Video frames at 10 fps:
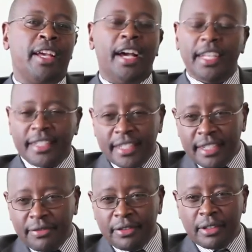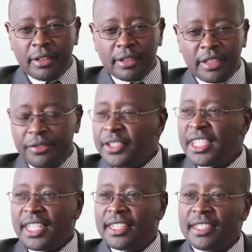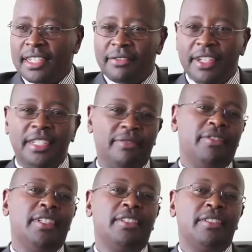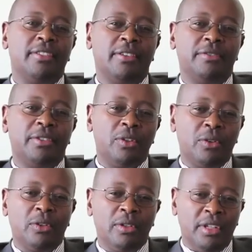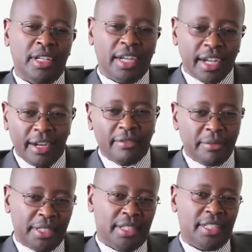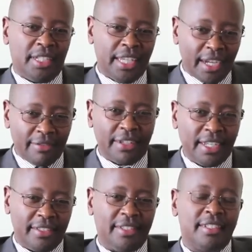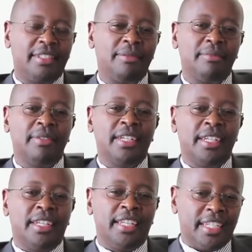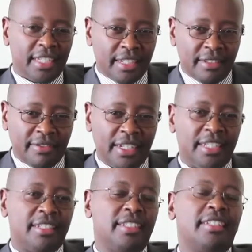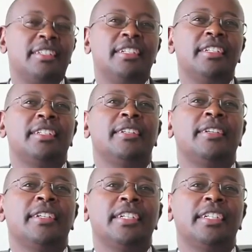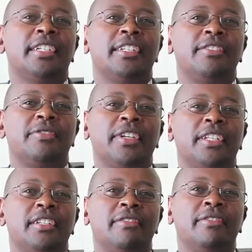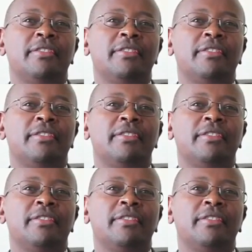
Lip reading: ICT for efficiency and effectiveness of local government, the governance system that it delivers and is effective.